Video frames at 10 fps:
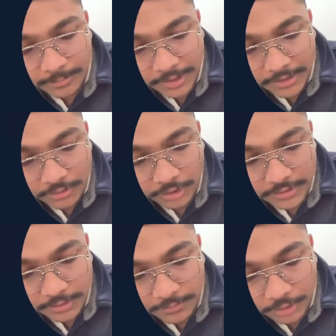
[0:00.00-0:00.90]
had
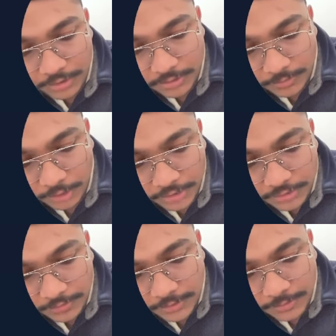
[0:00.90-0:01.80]
lots of
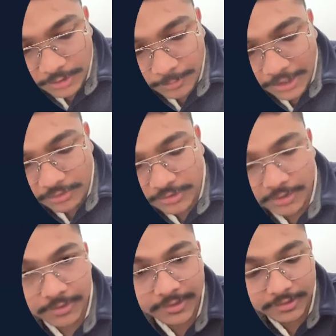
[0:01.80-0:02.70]
different
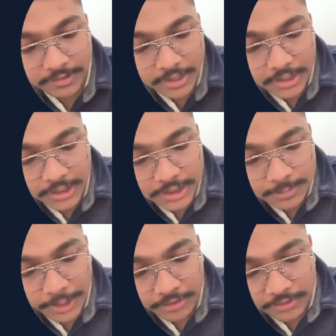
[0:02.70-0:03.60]
microservices. Each
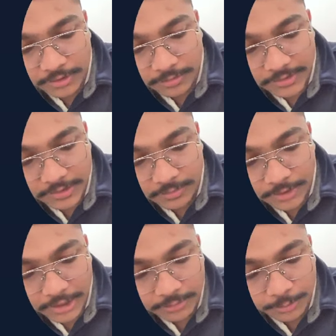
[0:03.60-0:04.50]
microservices will
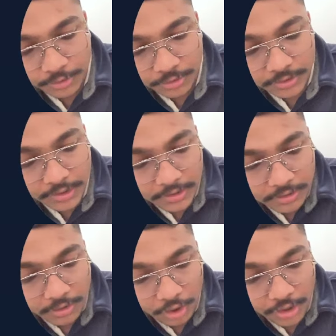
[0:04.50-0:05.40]
export
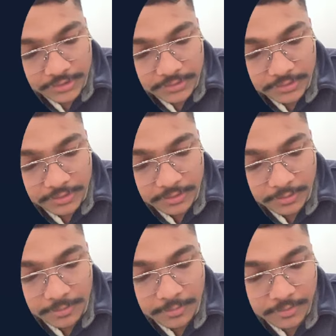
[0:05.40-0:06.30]
logs,
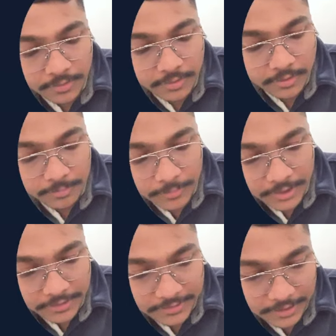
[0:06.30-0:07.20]

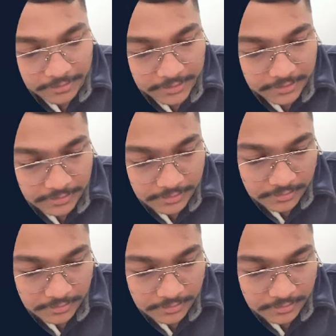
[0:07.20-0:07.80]
metrics and traces.